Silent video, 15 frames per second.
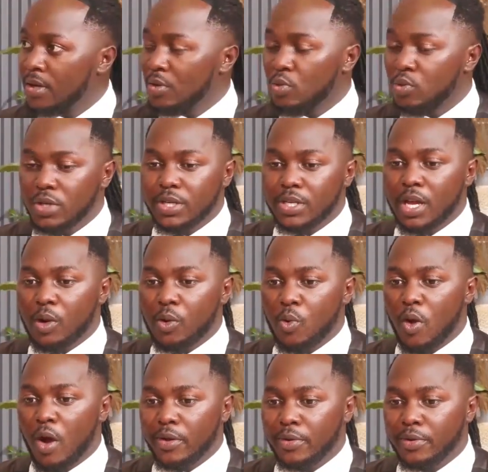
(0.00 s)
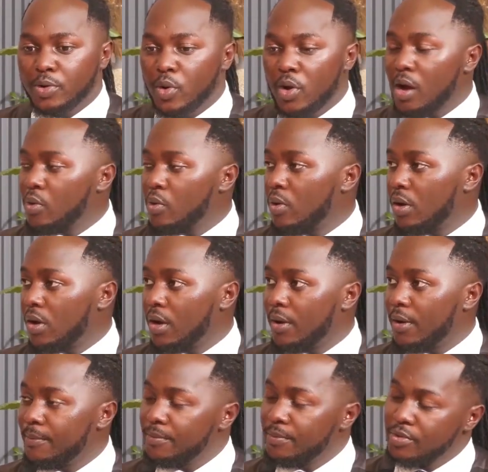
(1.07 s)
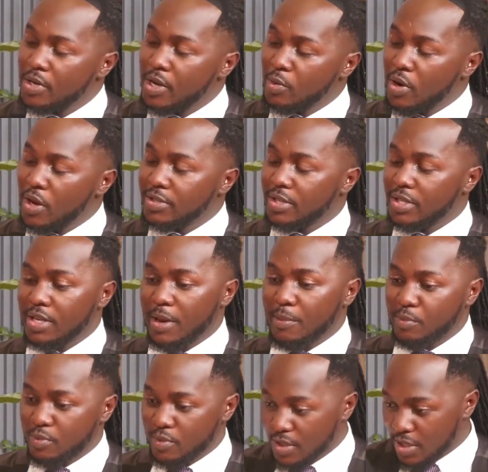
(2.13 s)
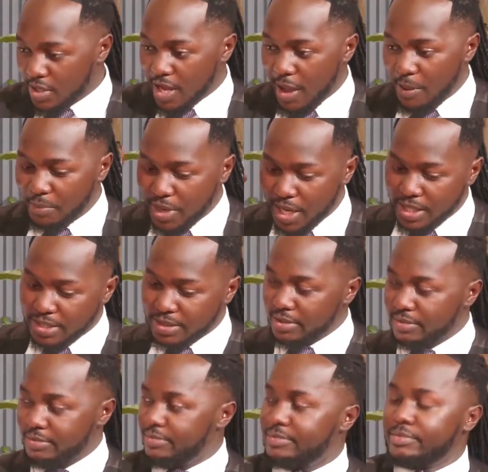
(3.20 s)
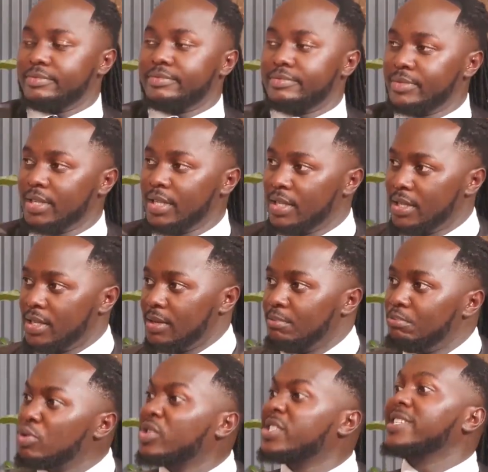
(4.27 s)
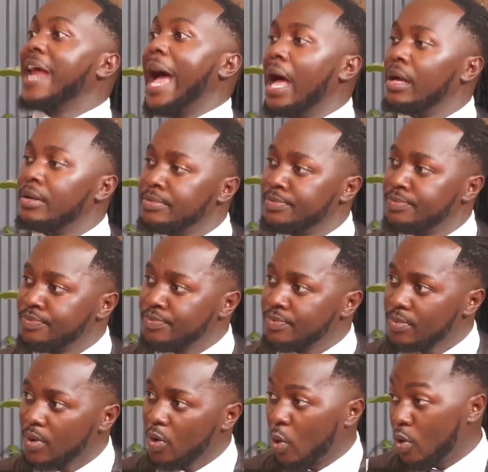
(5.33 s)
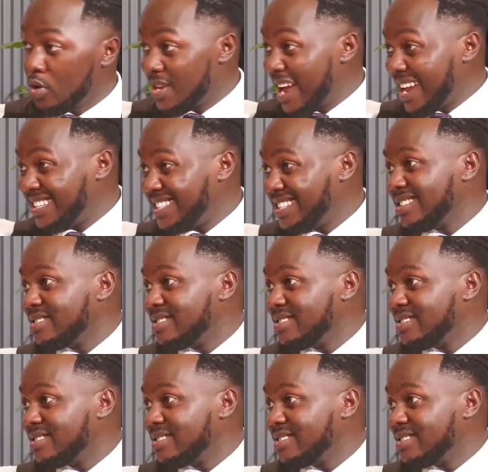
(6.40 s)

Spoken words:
What did you acquire your uncle Chagulanyi Centre campaign booster or daddy?